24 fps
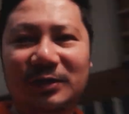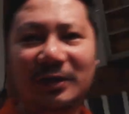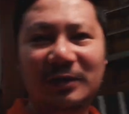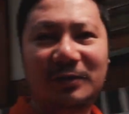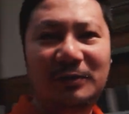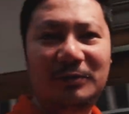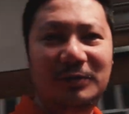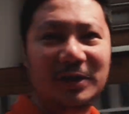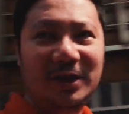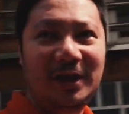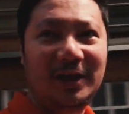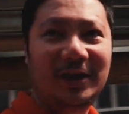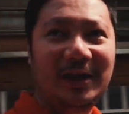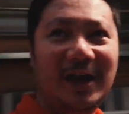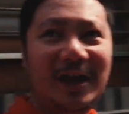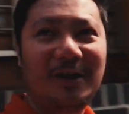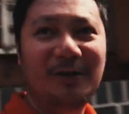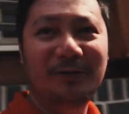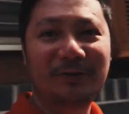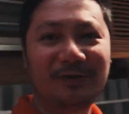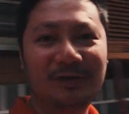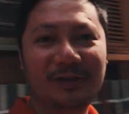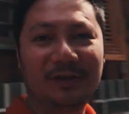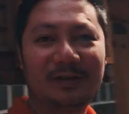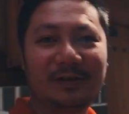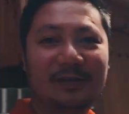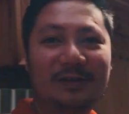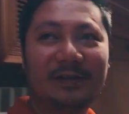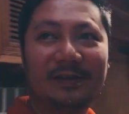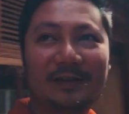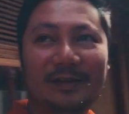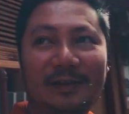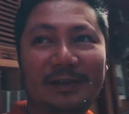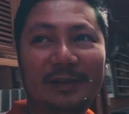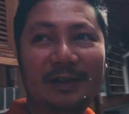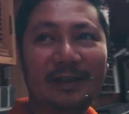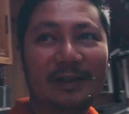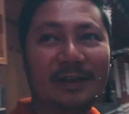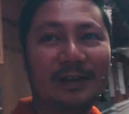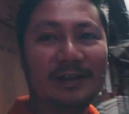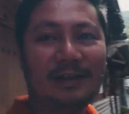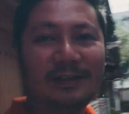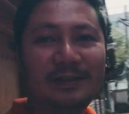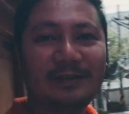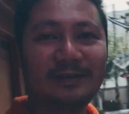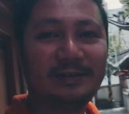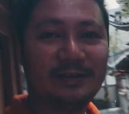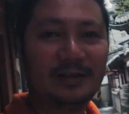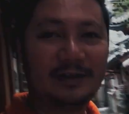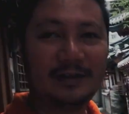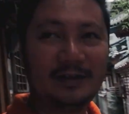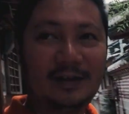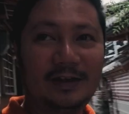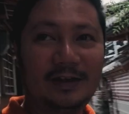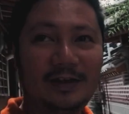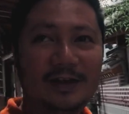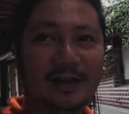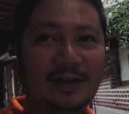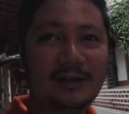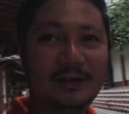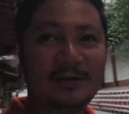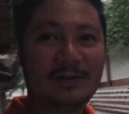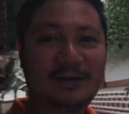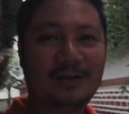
Korean houses. Check that out.